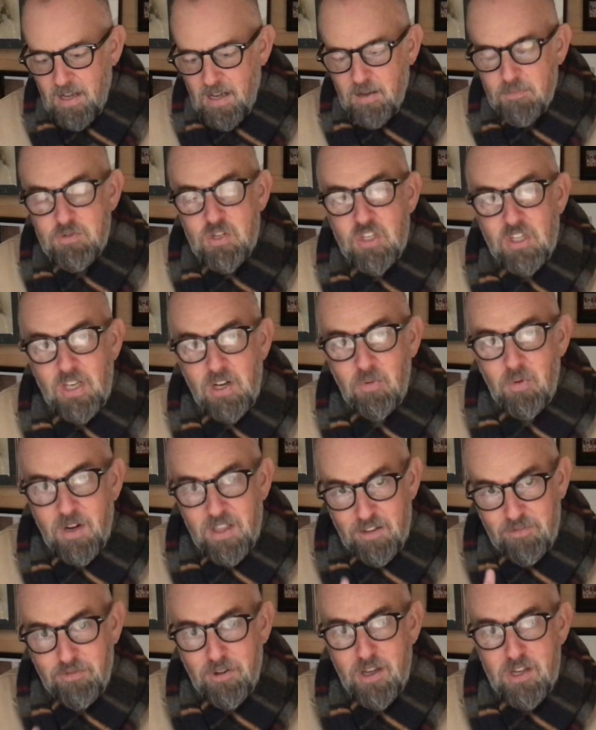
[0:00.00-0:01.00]
Just going to read
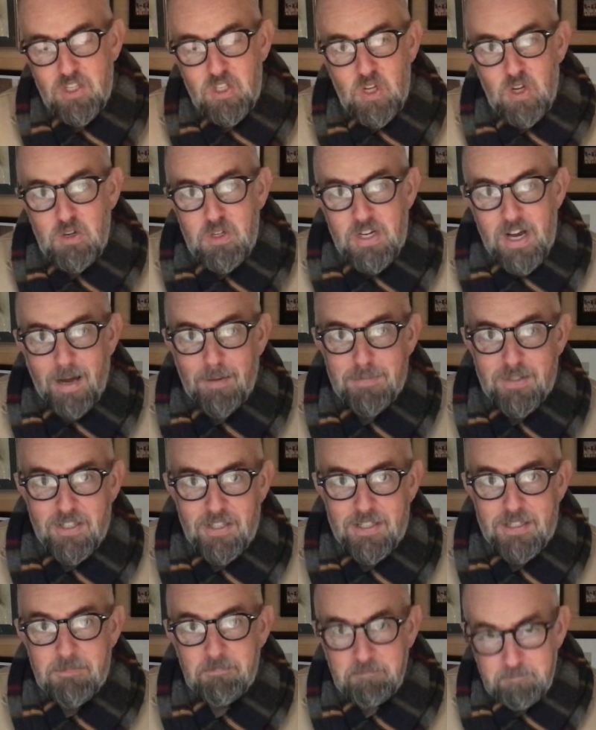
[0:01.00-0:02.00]
the first 2
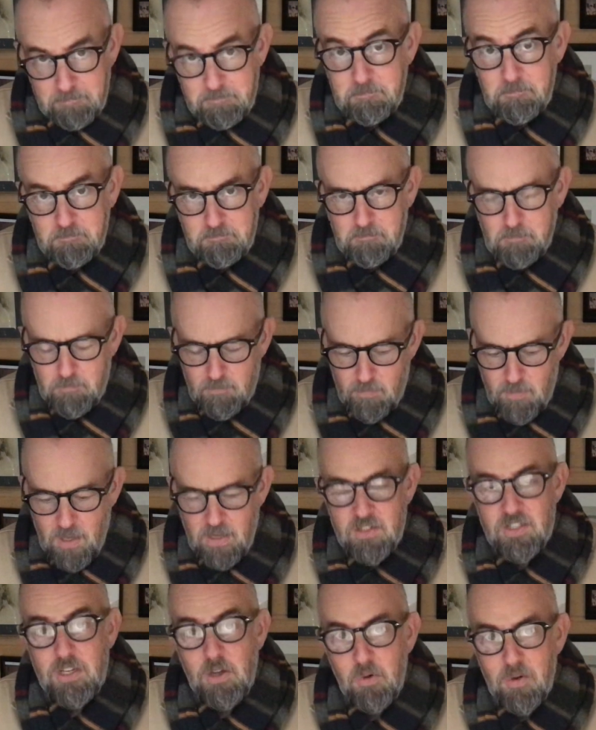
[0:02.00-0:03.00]
chapters
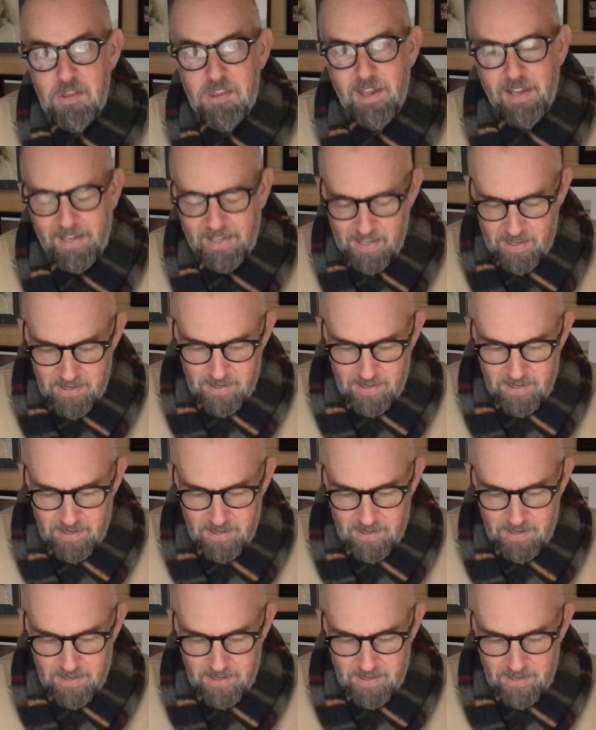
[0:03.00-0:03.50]
and see what you think.